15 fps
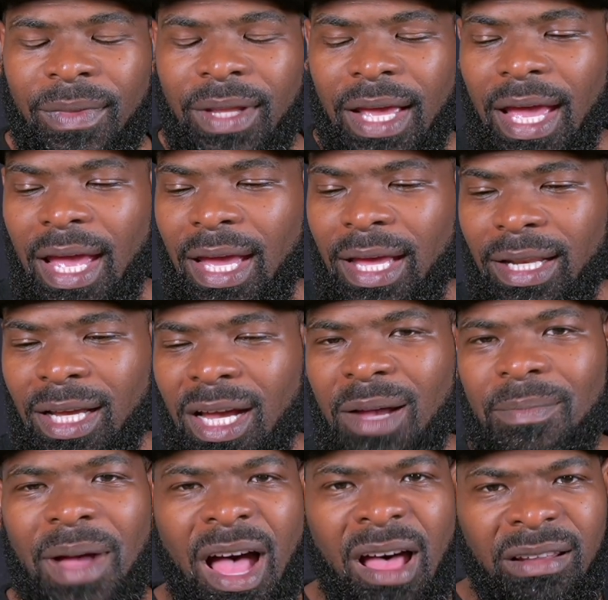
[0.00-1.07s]
And
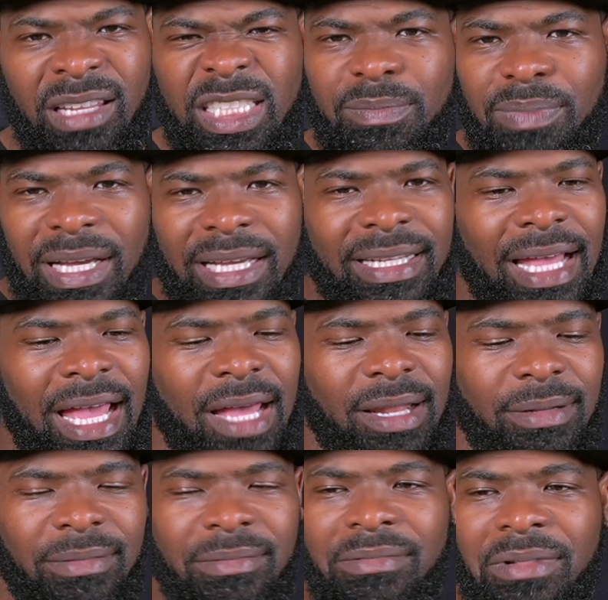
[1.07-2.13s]
I'll explain that
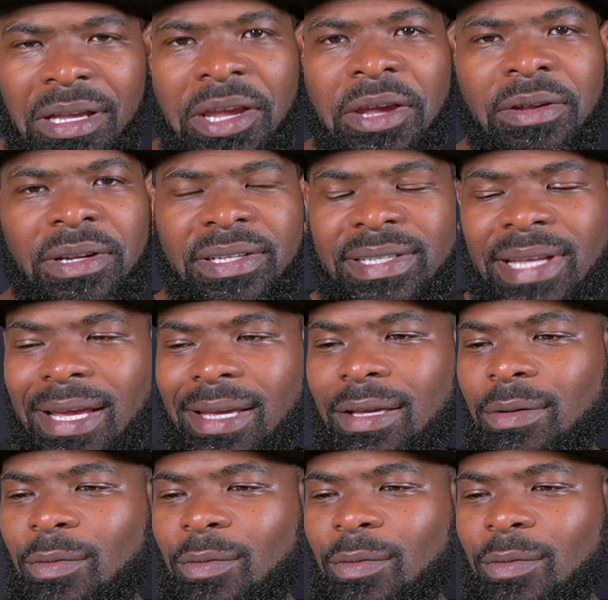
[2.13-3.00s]
here in a second,